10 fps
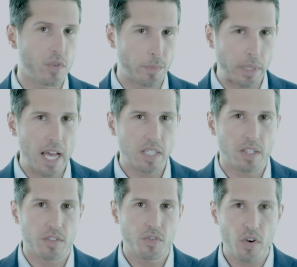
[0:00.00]
in
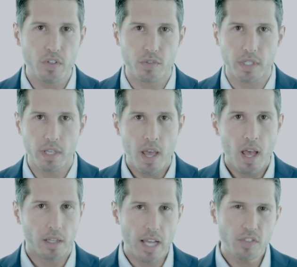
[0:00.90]
plastic surgery.
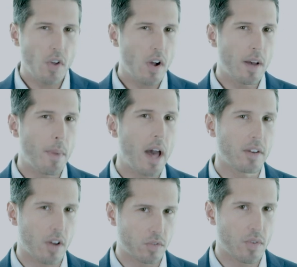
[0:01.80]
Let's talk about
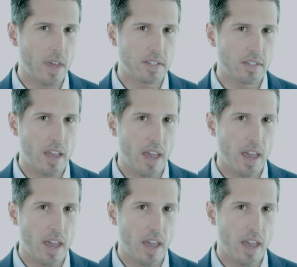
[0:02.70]
it on today's